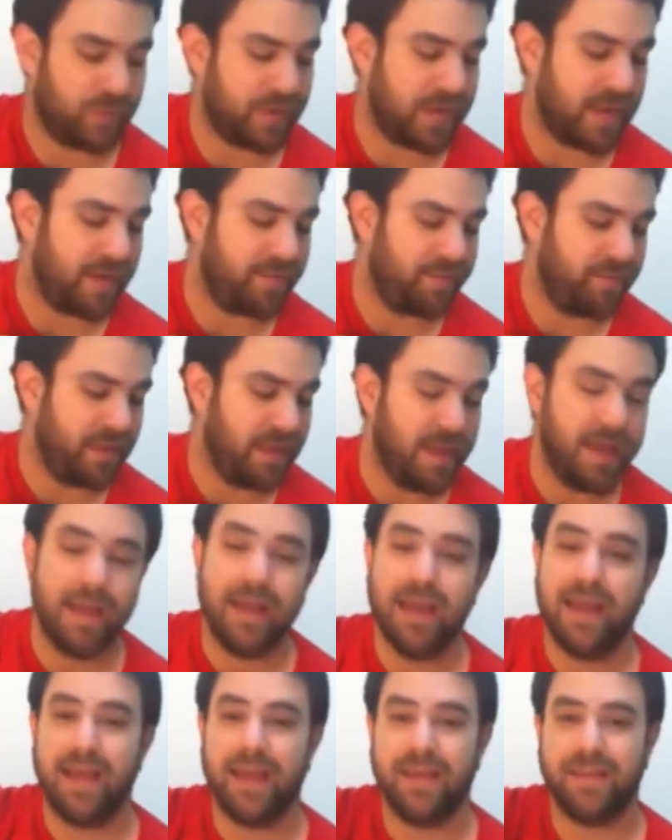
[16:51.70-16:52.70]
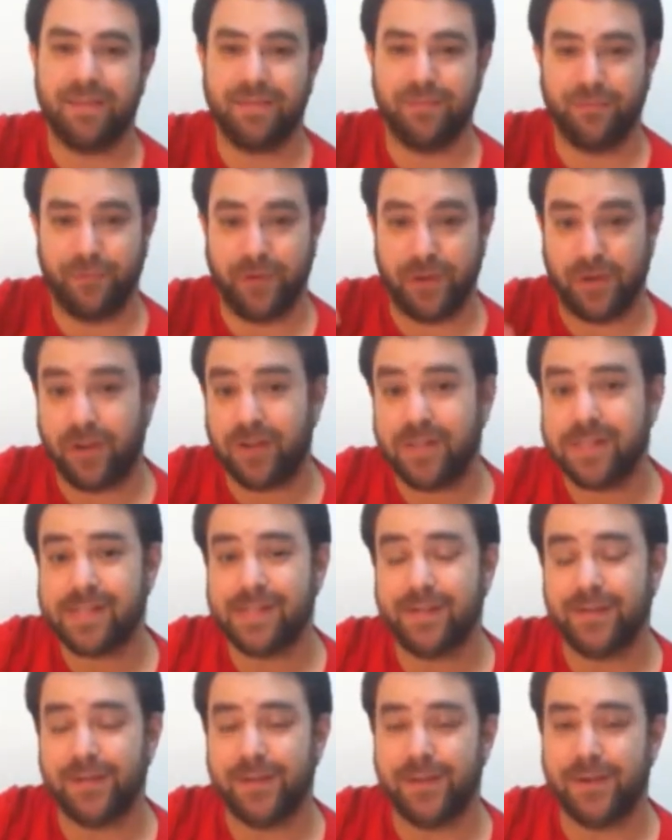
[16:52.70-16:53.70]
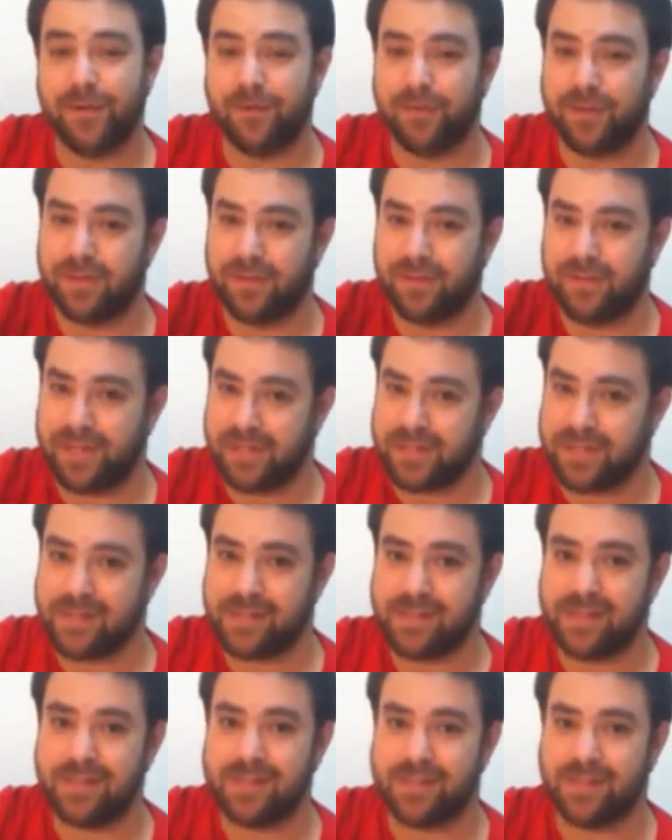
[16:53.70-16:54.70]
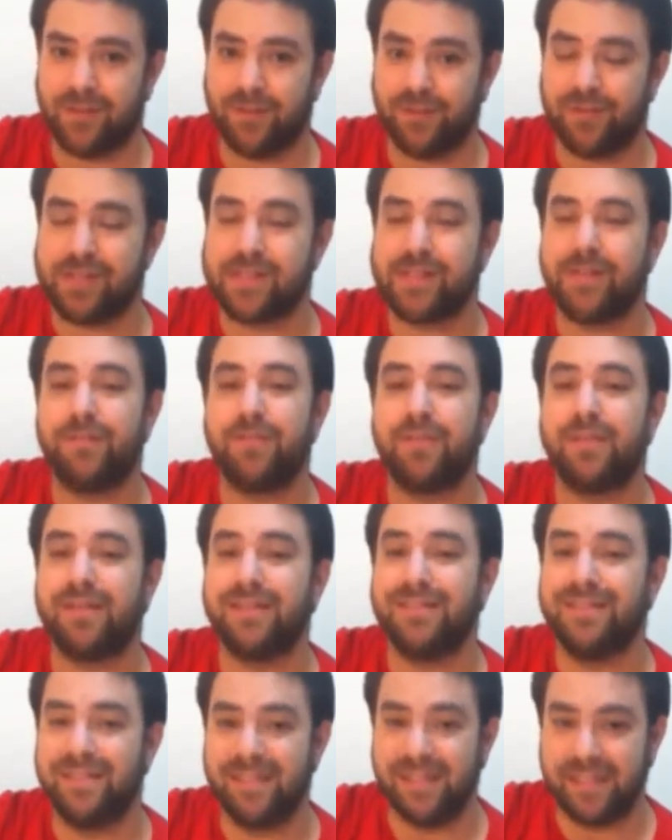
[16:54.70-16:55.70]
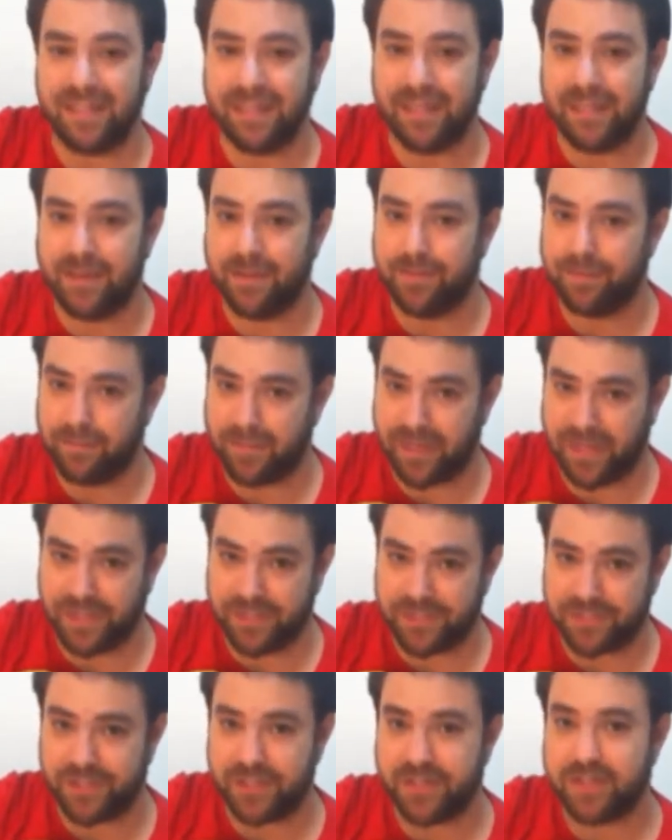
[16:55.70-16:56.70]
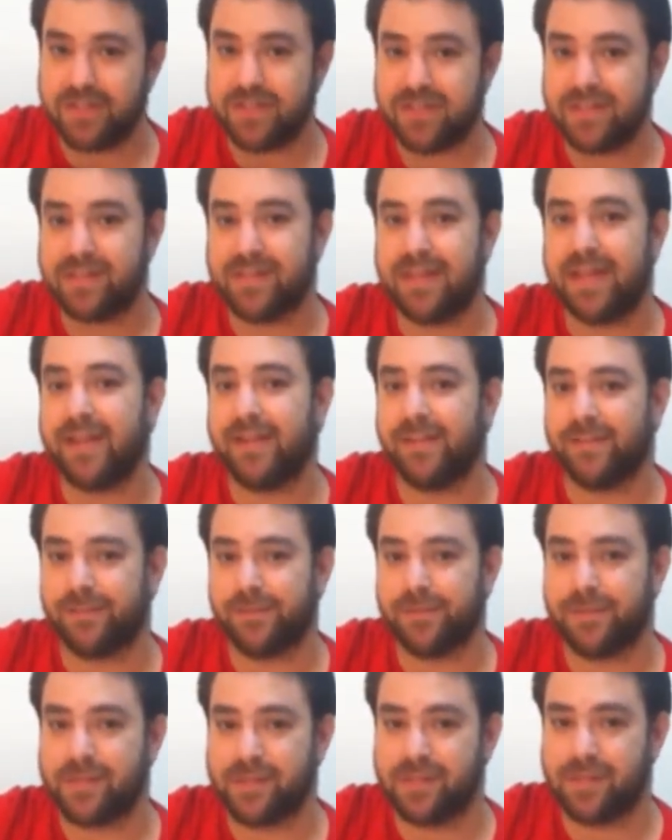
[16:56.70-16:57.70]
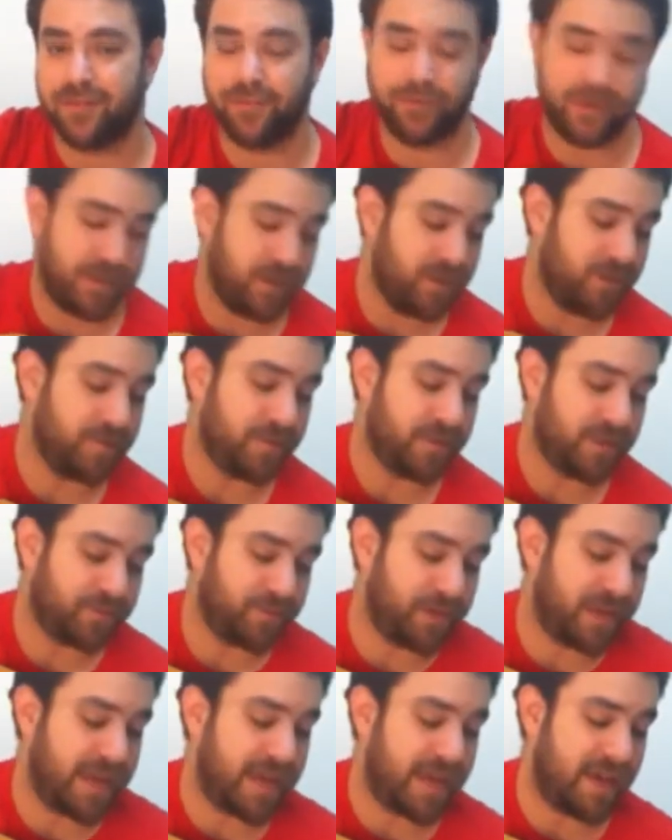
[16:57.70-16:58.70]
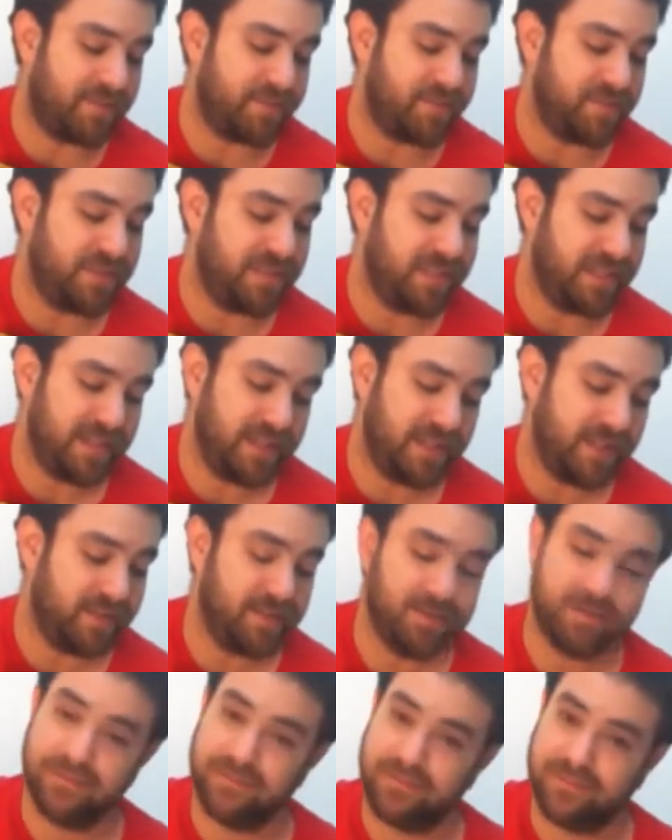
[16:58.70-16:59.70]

okay? And we also know that this is also the D major scale. So we know that we have D,